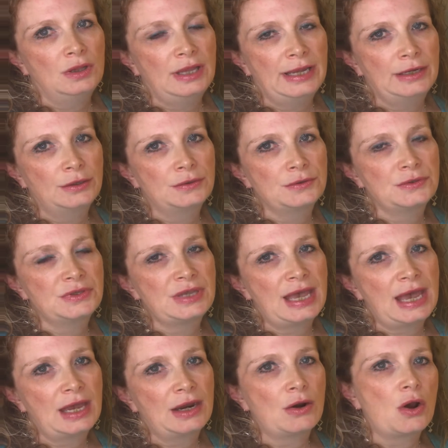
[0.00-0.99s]
layers
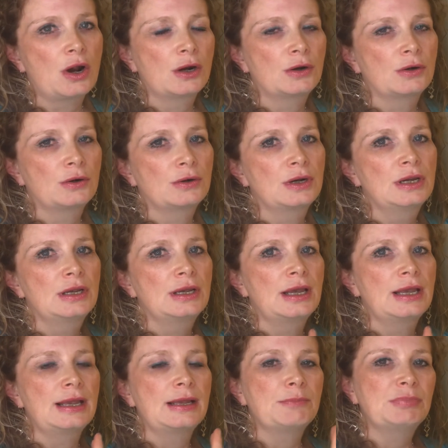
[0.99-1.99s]
that are
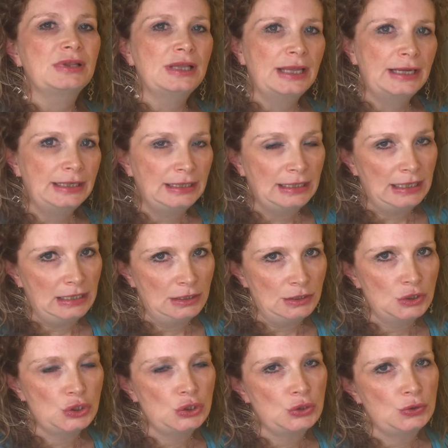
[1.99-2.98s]
playing
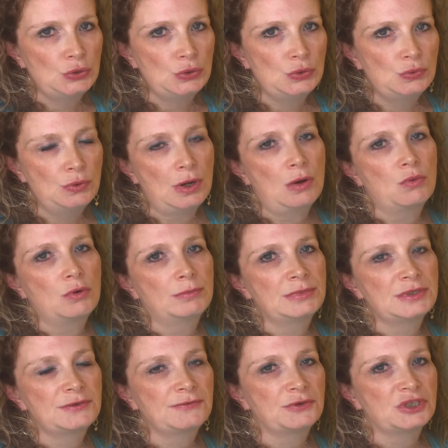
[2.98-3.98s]
into a
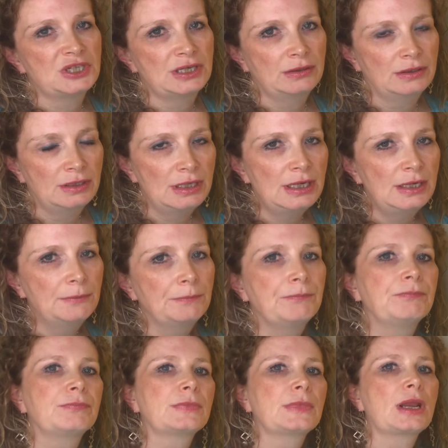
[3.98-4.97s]
woman's fertility,
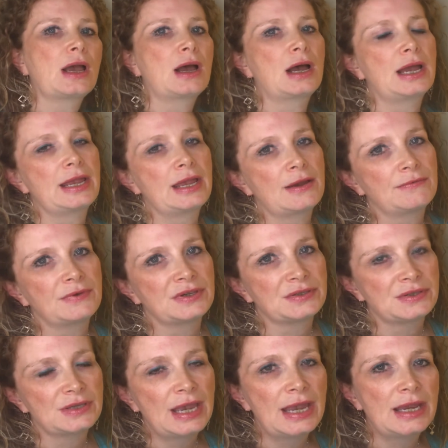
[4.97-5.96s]
high
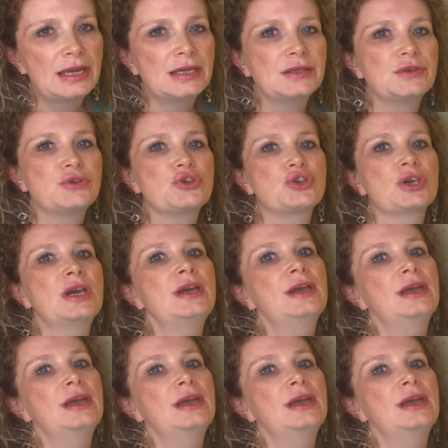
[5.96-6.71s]
FSH,